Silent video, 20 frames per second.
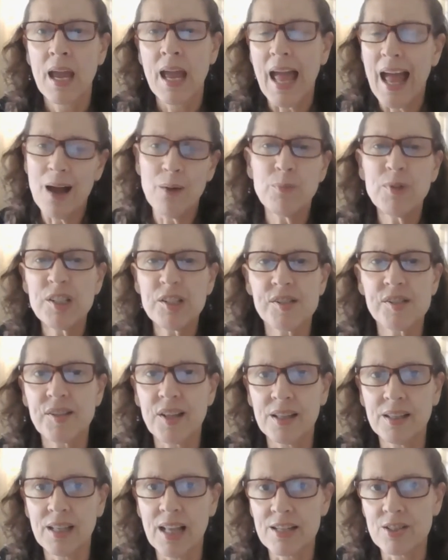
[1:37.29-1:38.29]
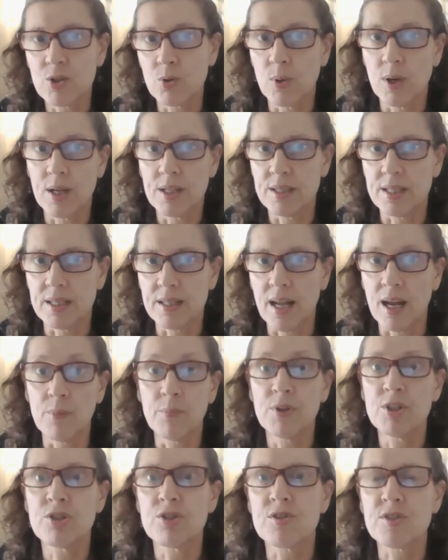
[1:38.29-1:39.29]
How much sunlight do I need? How
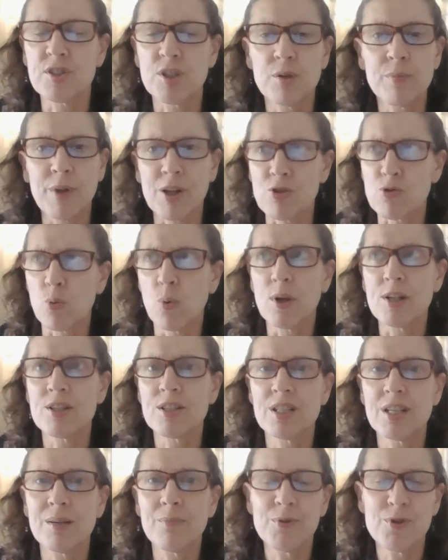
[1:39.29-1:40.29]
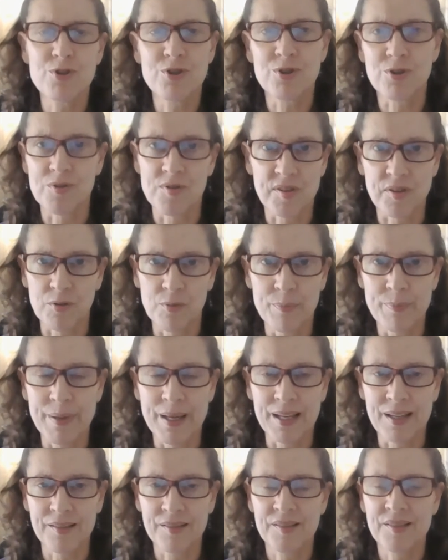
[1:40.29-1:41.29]
much is too much? What temperatures are
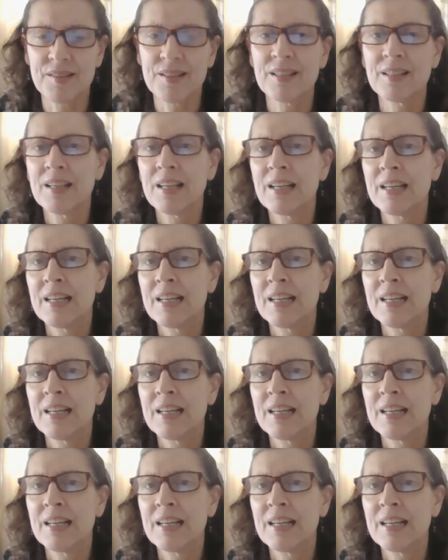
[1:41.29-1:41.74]
best?